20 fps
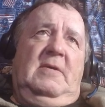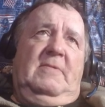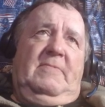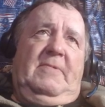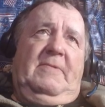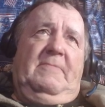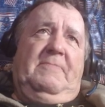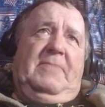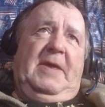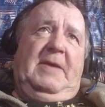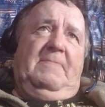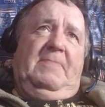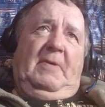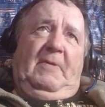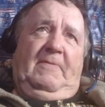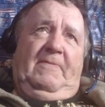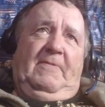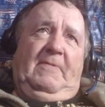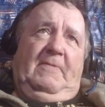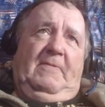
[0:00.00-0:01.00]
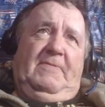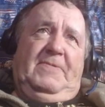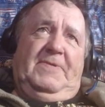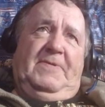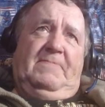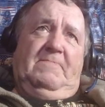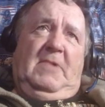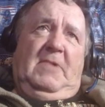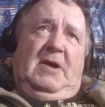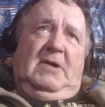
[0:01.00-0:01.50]
But people from
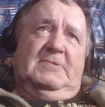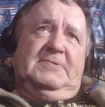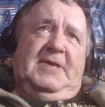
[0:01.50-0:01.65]
small